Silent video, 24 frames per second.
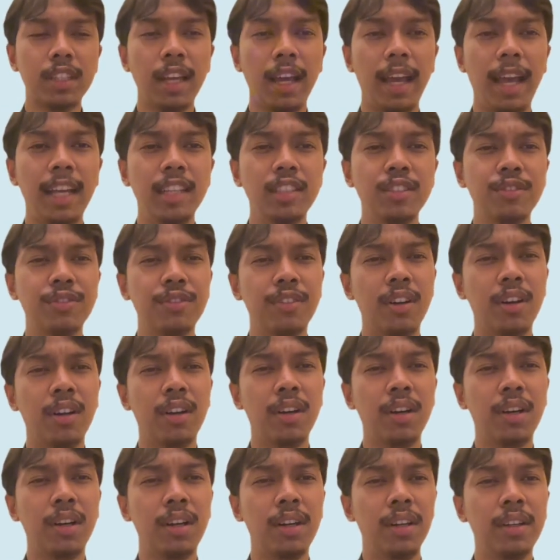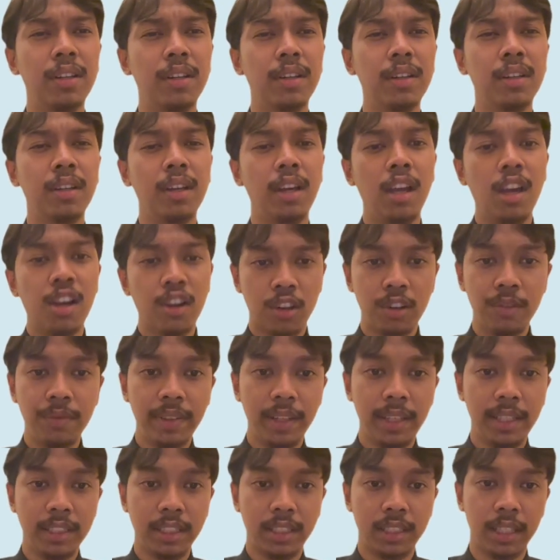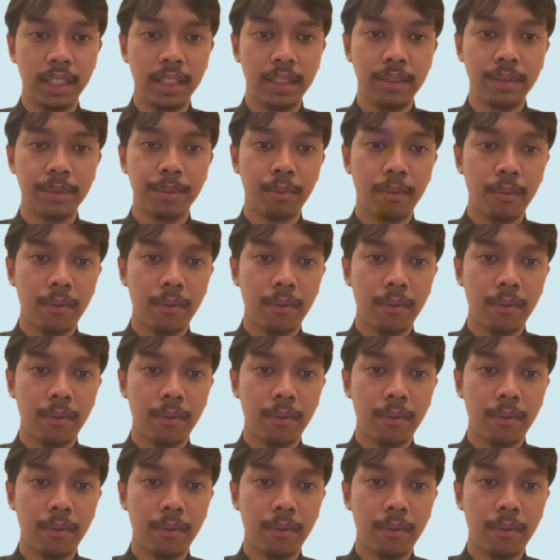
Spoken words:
As for comprehension,